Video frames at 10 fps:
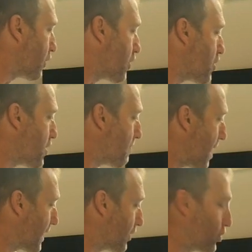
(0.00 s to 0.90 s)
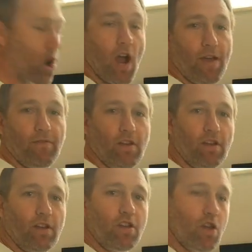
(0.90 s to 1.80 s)
so that you can make the drive,
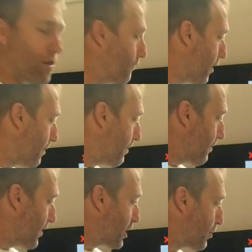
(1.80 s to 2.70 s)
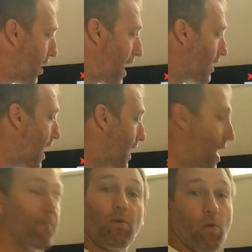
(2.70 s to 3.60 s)
from the spray line and
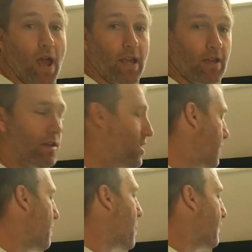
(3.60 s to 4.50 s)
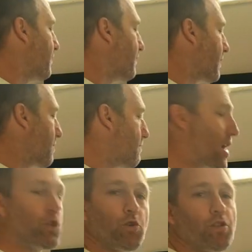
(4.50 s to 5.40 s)
up the wake.
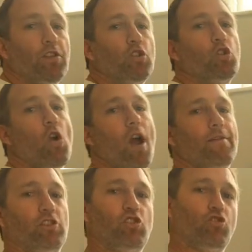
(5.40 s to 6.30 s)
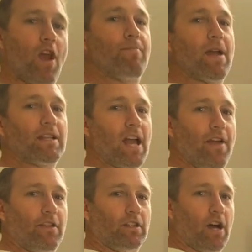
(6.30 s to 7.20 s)
Make sure that the drive is straight back
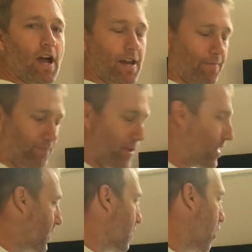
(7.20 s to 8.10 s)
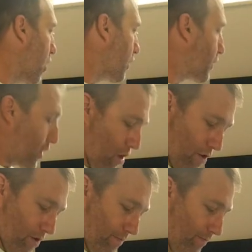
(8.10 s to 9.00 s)
down the line.
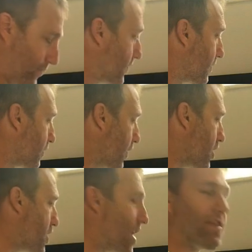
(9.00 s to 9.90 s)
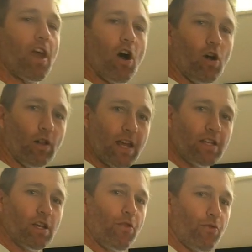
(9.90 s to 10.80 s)
Also, so that you get that whole
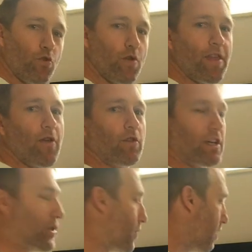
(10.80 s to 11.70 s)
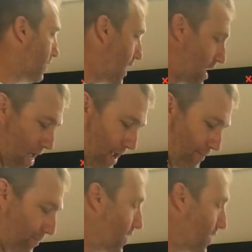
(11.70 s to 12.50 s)
edging through and that release while leaning,